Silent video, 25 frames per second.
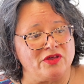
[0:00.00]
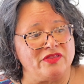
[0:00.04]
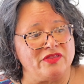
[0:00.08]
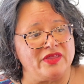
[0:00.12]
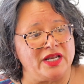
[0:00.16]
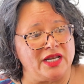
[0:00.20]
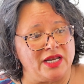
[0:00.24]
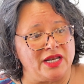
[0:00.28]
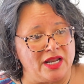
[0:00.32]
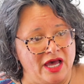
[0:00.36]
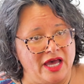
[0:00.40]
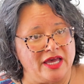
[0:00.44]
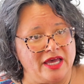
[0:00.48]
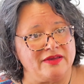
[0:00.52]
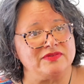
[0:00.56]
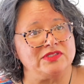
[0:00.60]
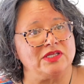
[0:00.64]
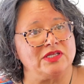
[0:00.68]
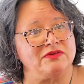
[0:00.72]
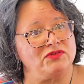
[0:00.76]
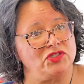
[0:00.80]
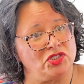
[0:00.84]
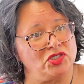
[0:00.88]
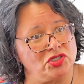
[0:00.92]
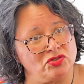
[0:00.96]
the lives
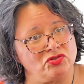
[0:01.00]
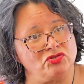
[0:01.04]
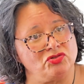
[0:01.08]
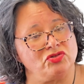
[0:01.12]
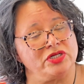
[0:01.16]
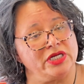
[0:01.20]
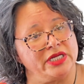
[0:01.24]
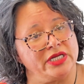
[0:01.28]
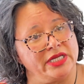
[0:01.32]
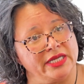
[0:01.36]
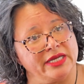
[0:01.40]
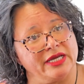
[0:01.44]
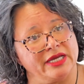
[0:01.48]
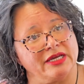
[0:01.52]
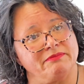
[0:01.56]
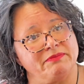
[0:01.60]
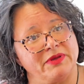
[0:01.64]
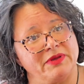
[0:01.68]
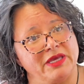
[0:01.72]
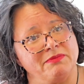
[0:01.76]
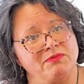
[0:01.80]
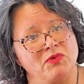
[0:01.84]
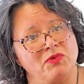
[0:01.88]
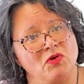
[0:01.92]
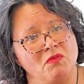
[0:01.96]
of children and young
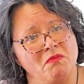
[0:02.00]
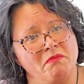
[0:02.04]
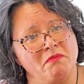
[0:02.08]
people